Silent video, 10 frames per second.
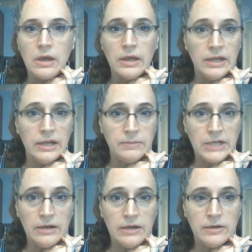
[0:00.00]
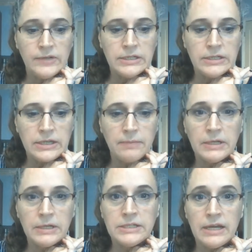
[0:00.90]
And I'm tired of it. I'm
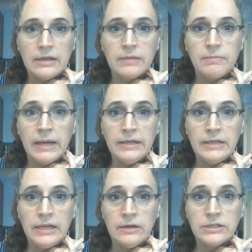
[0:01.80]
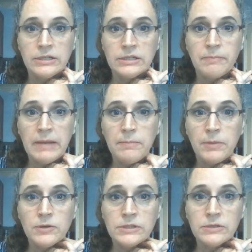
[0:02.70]
going to take my inheritance, my
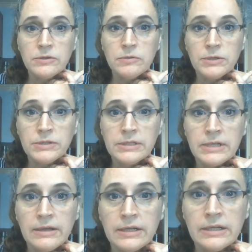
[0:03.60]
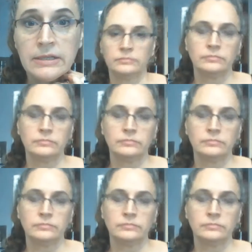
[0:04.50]
personal personality that